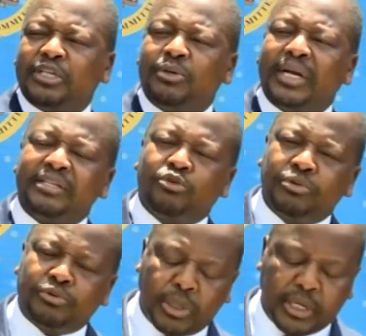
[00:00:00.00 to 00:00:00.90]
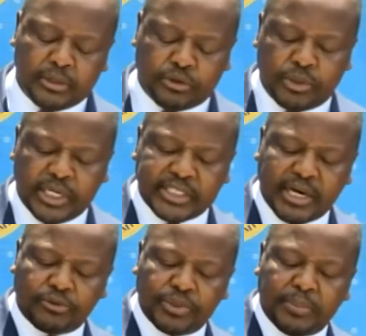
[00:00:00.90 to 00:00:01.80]
particularly to, to, to
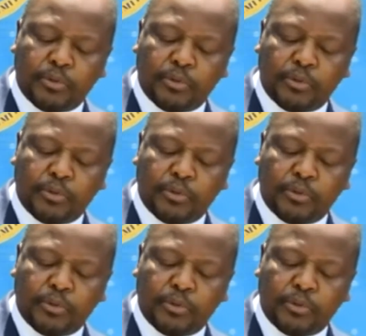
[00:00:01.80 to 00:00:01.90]
the south